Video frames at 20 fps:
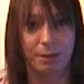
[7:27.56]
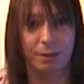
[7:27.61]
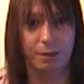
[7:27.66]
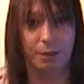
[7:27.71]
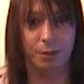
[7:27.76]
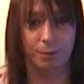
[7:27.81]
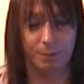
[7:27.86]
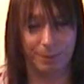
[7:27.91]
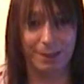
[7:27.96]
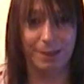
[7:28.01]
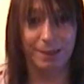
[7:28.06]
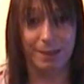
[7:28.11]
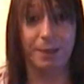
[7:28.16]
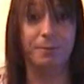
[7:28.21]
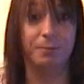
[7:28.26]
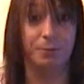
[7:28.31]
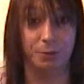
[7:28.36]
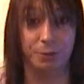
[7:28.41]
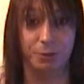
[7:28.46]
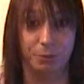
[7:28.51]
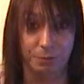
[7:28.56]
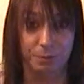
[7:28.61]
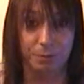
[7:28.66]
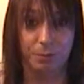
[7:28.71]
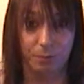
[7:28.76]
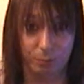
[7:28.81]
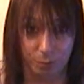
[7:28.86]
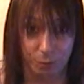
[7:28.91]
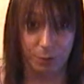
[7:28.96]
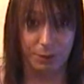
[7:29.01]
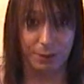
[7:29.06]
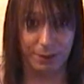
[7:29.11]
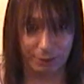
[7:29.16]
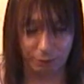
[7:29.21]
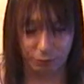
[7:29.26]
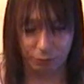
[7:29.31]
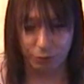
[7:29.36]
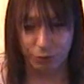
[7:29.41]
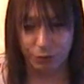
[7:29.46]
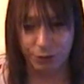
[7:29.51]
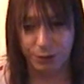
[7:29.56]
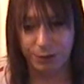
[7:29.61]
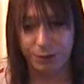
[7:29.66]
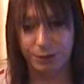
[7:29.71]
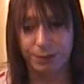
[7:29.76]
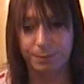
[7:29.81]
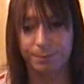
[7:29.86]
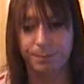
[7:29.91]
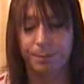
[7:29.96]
or make an effort to look, androgynous.